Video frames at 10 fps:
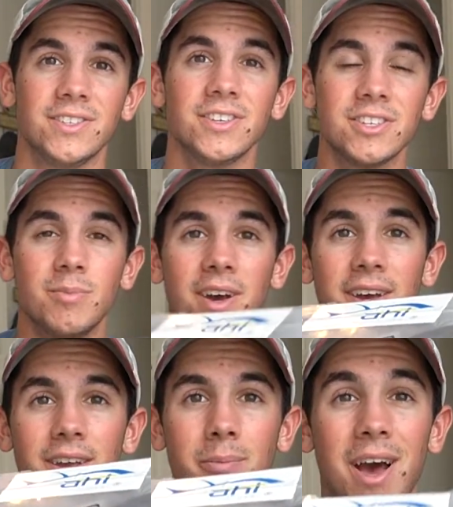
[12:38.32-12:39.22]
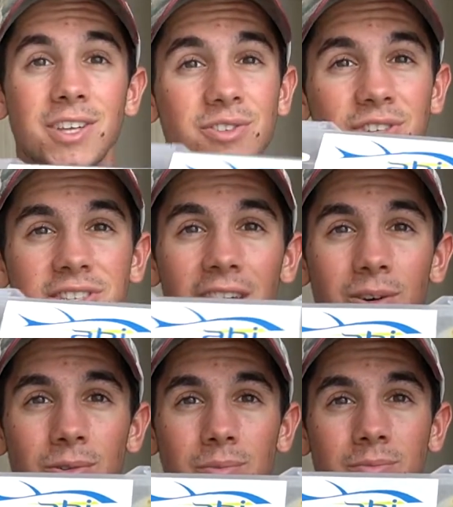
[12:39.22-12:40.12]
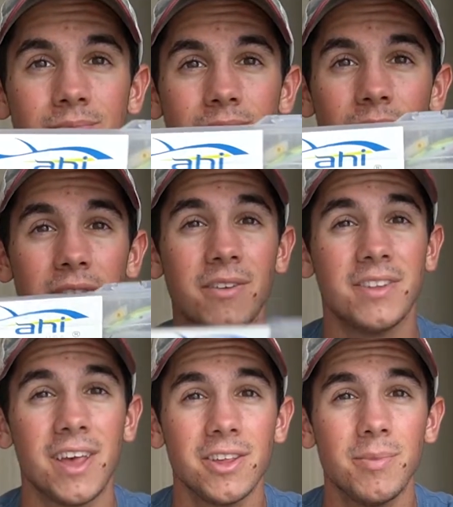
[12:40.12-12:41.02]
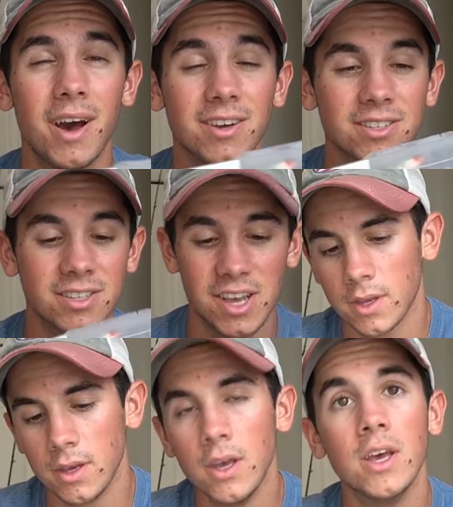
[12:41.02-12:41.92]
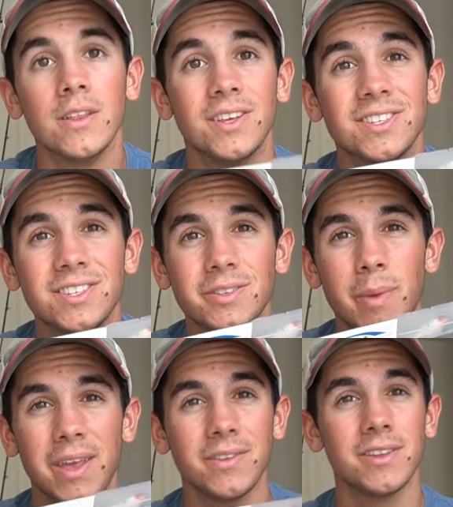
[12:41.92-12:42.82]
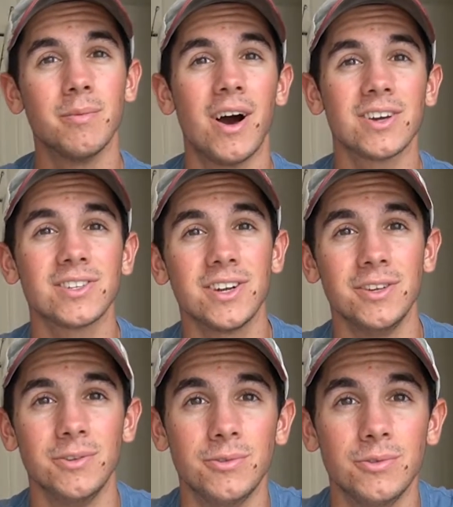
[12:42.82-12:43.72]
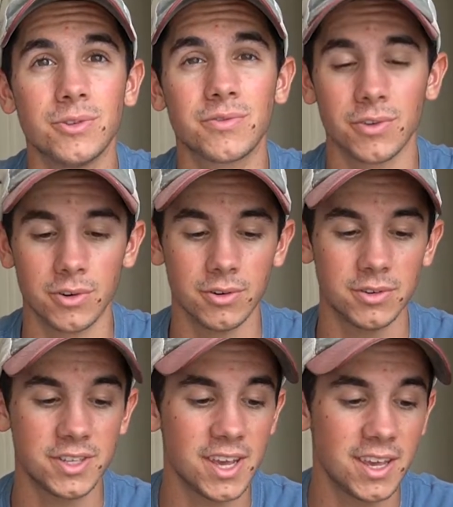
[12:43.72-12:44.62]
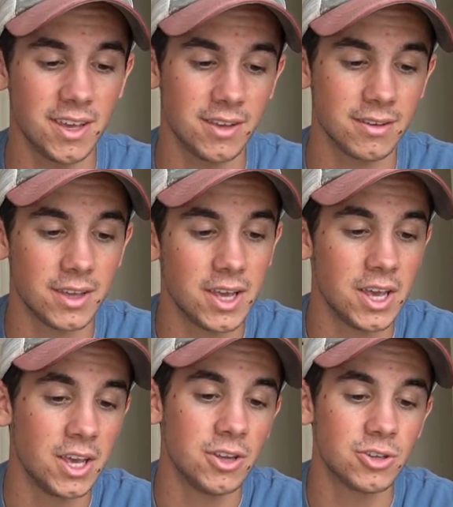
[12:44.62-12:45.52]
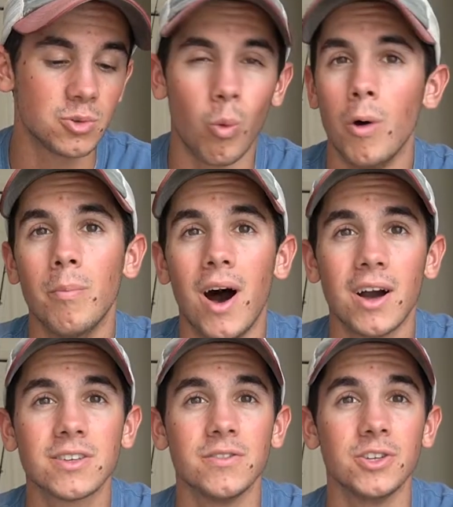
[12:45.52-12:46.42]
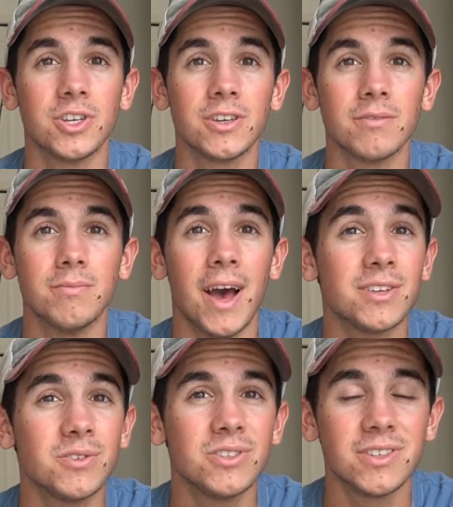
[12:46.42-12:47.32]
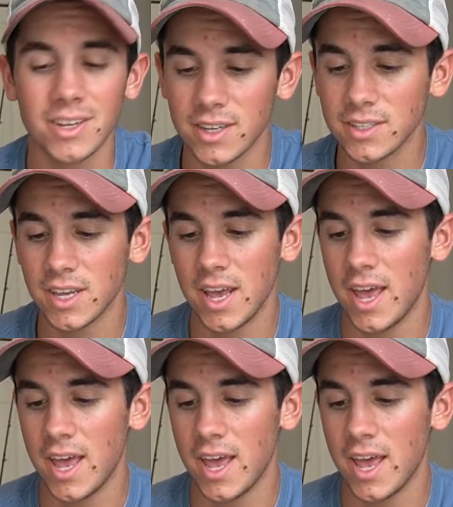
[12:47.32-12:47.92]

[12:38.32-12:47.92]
this is my bass fishing tackle daily box. This is mainly the box that I use for taking just one box fishing, bass fishing that is.